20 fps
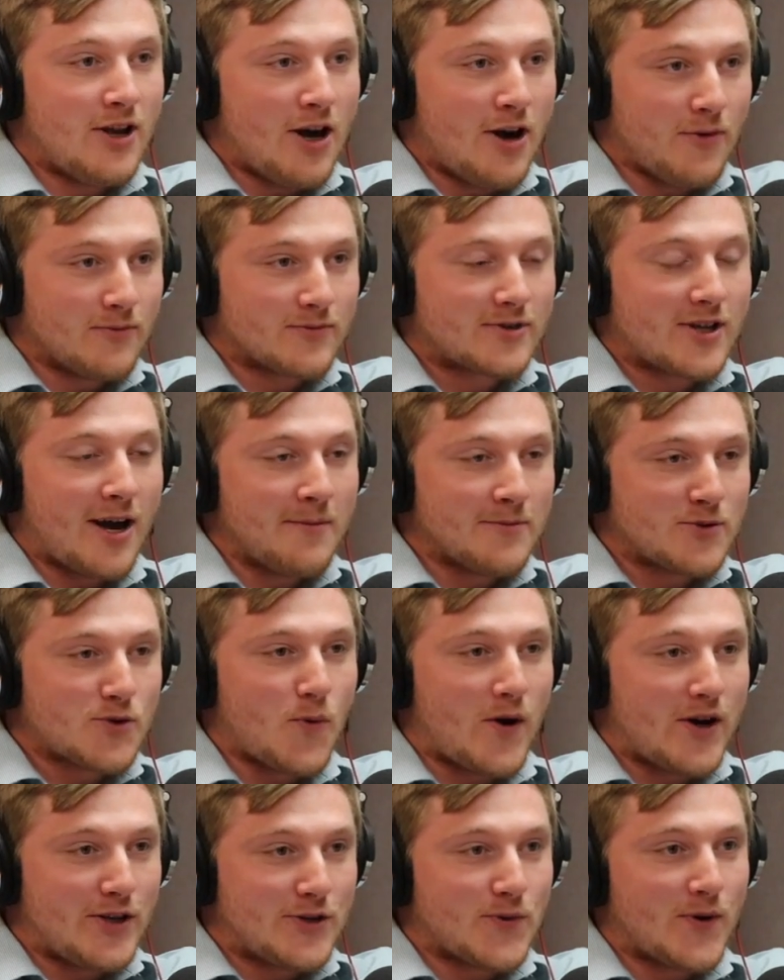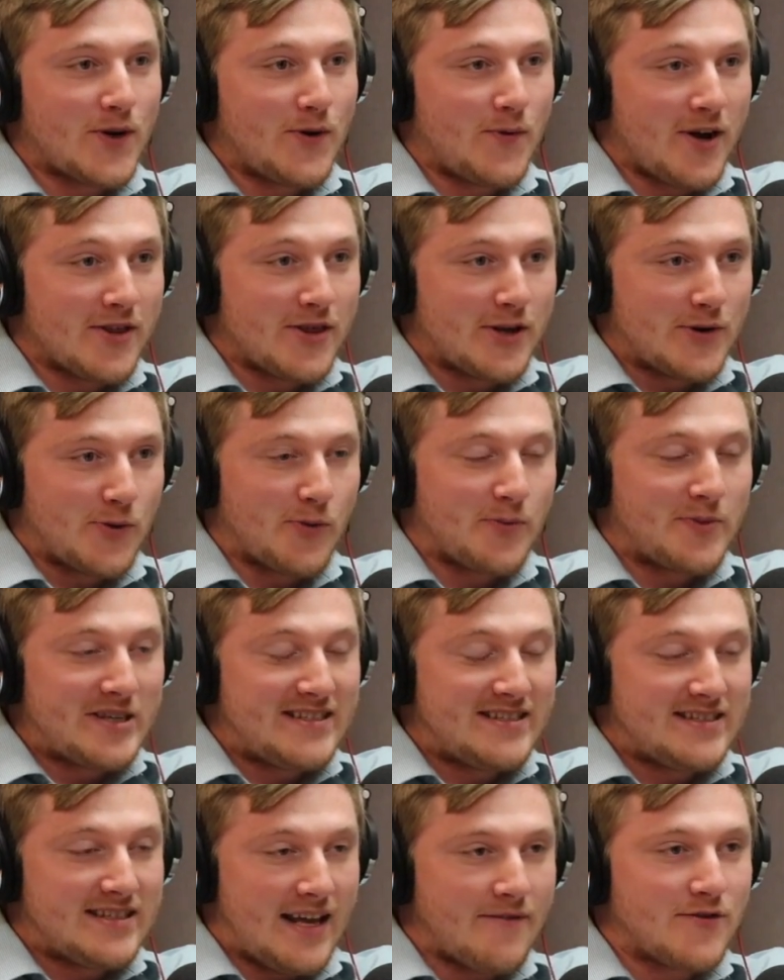No, come 2021, there will be
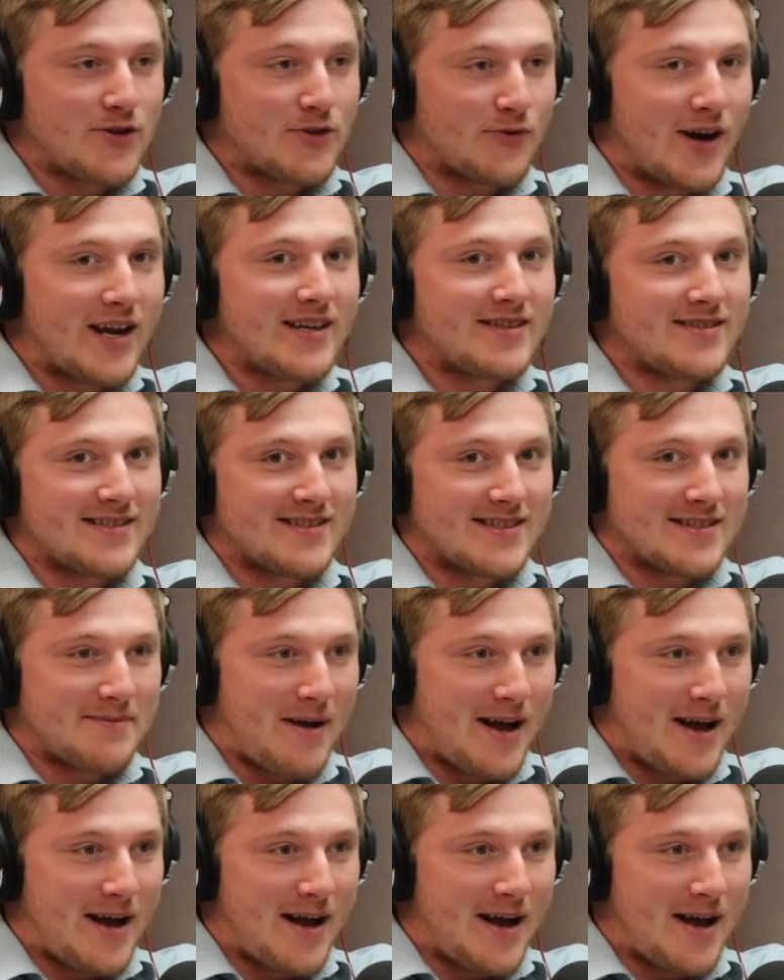7 races in